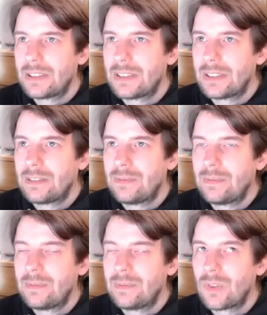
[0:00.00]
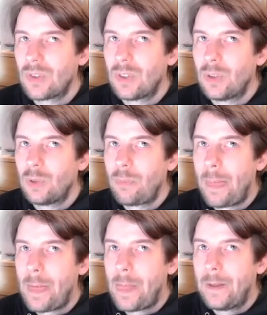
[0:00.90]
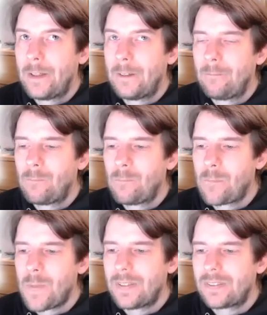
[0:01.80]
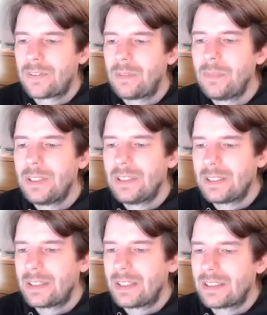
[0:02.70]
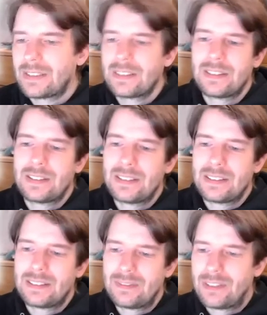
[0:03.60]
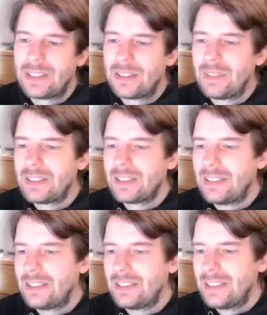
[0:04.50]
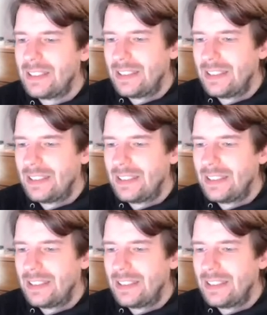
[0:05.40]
Um, so um, bit stream meaning that uh, fundamentally